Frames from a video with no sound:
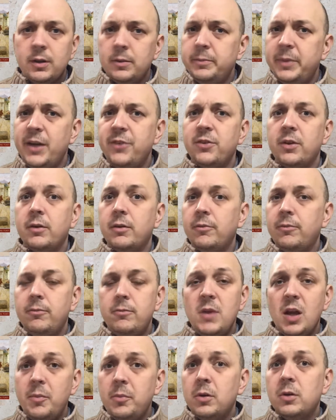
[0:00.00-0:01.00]
based on
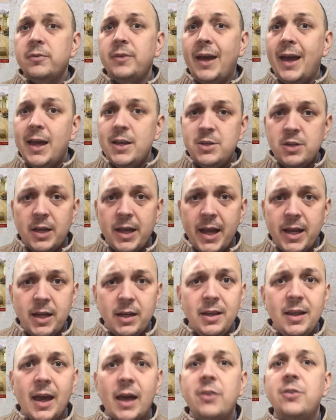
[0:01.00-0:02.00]
a number of
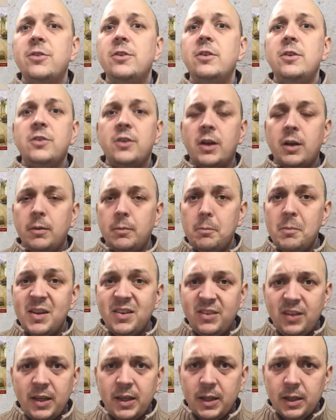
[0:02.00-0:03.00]
educated guesses and
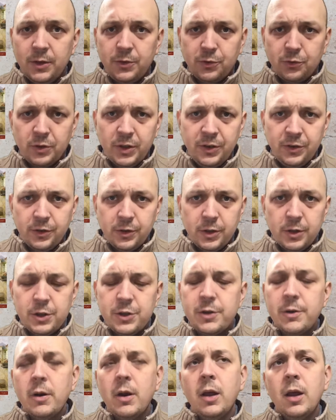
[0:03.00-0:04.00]
meticulous research.